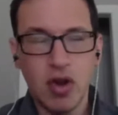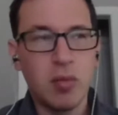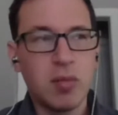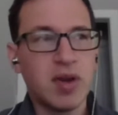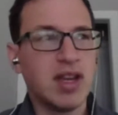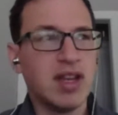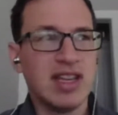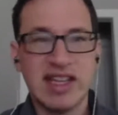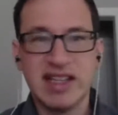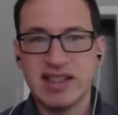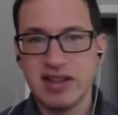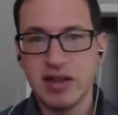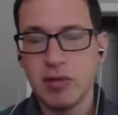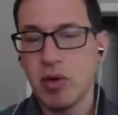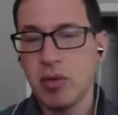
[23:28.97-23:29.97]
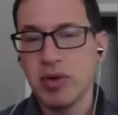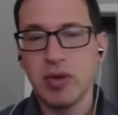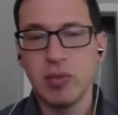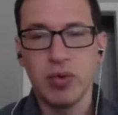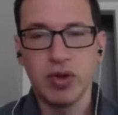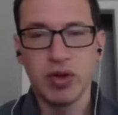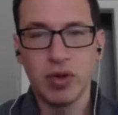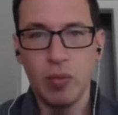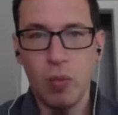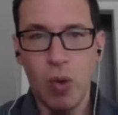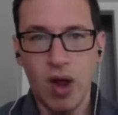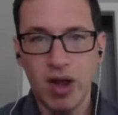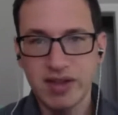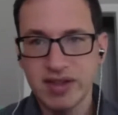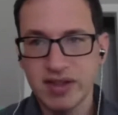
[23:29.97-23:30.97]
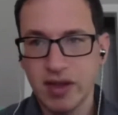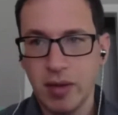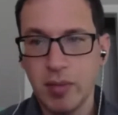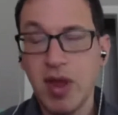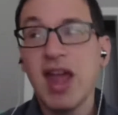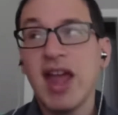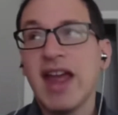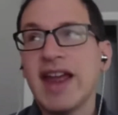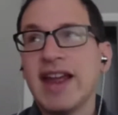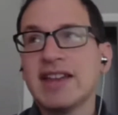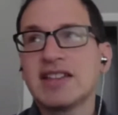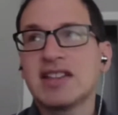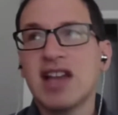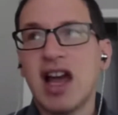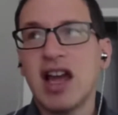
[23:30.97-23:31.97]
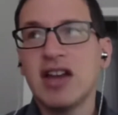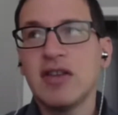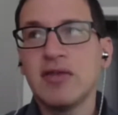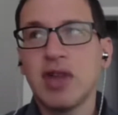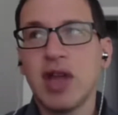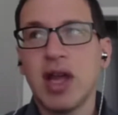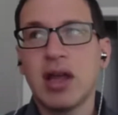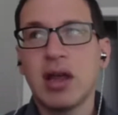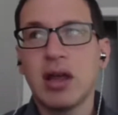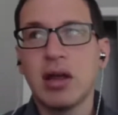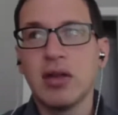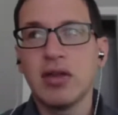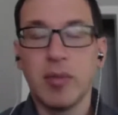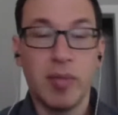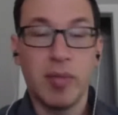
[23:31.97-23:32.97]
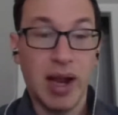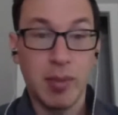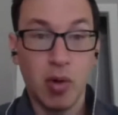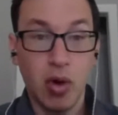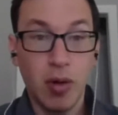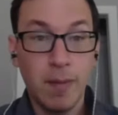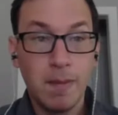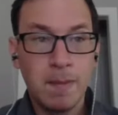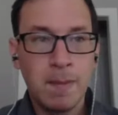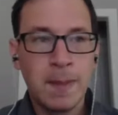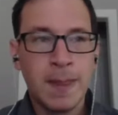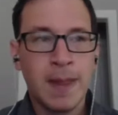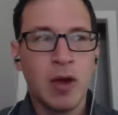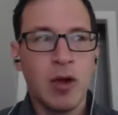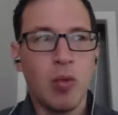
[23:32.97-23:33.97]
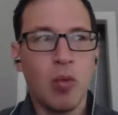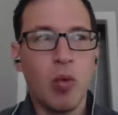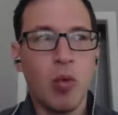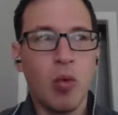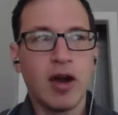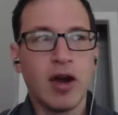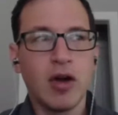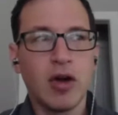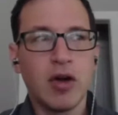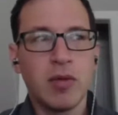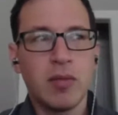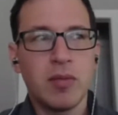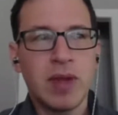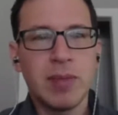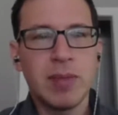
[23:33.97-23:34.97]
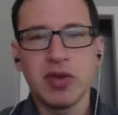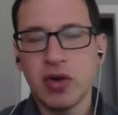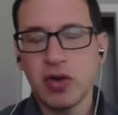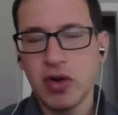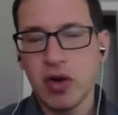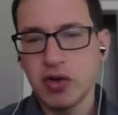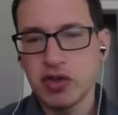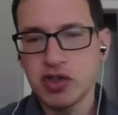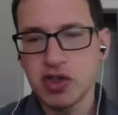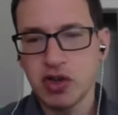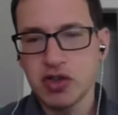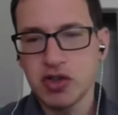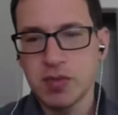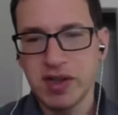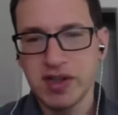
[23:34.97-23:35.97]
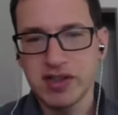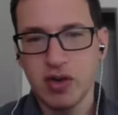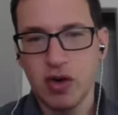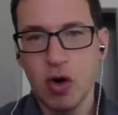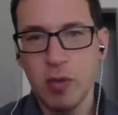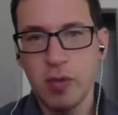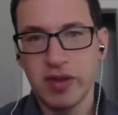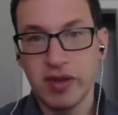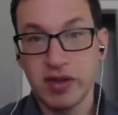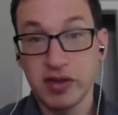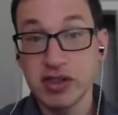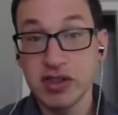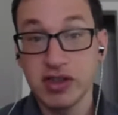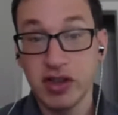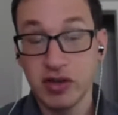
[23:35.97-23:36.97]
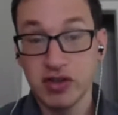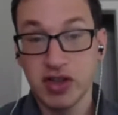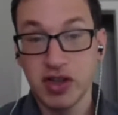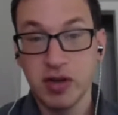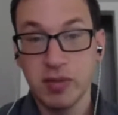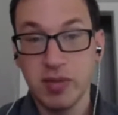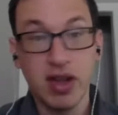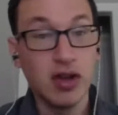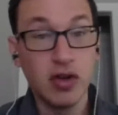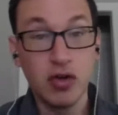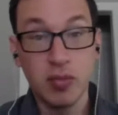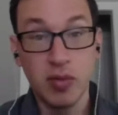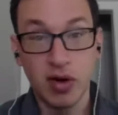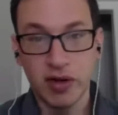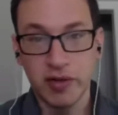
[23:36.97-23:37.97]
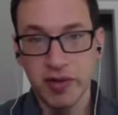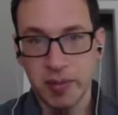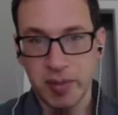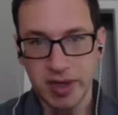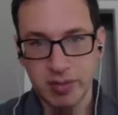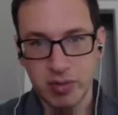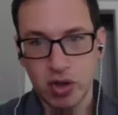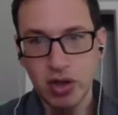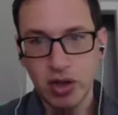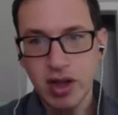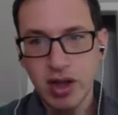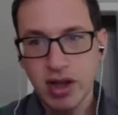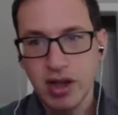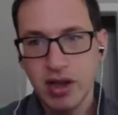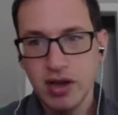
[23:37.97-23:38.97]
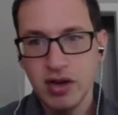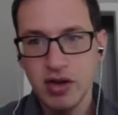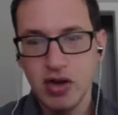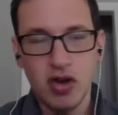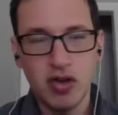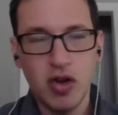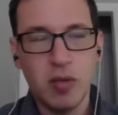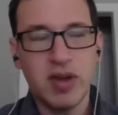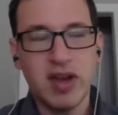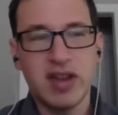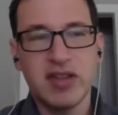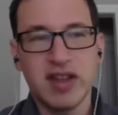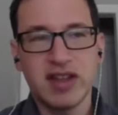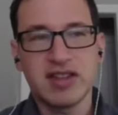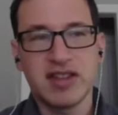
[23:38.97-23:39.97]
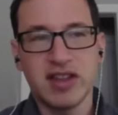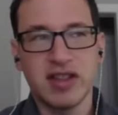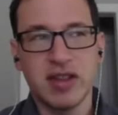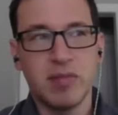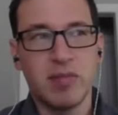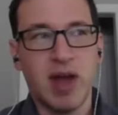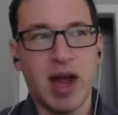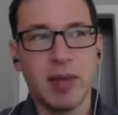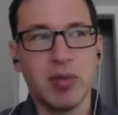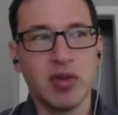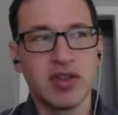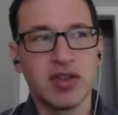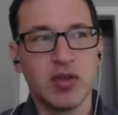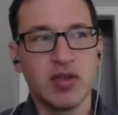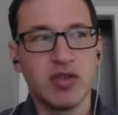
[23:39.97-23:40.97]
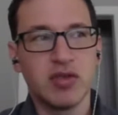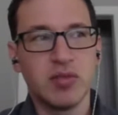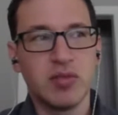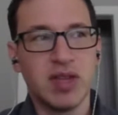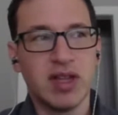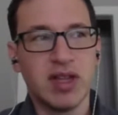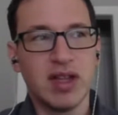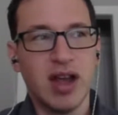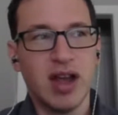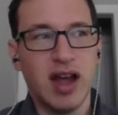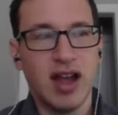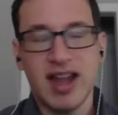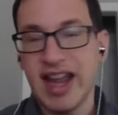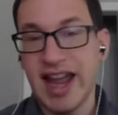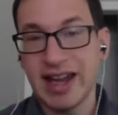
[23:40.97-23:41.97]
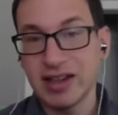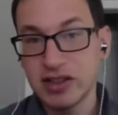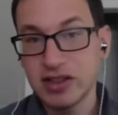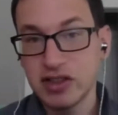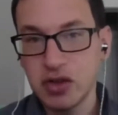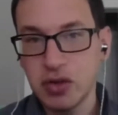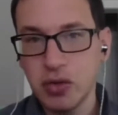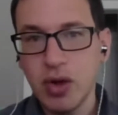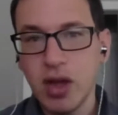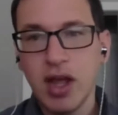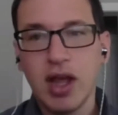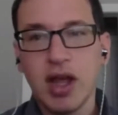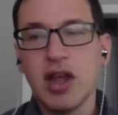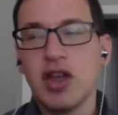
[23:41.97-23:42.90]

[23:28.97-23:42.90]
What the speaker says: Nobody needs them. Nobody really wants them. It's kind of like the Bible, where people don't go to church because they're hoping that there's going to be a new book of the Bible. Nobody thinks that the Bible is going to be added to.